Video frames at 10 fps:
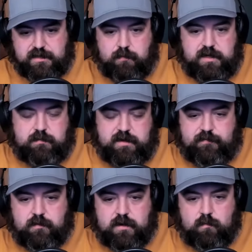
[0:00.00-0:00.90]
in
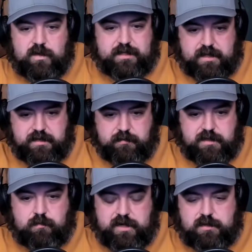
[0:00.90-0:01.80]
2024. What did they do in
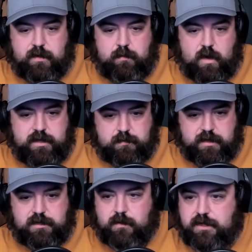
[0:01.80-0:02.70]
2021,
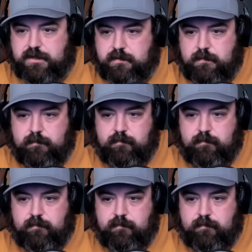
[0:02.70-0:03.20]
2022?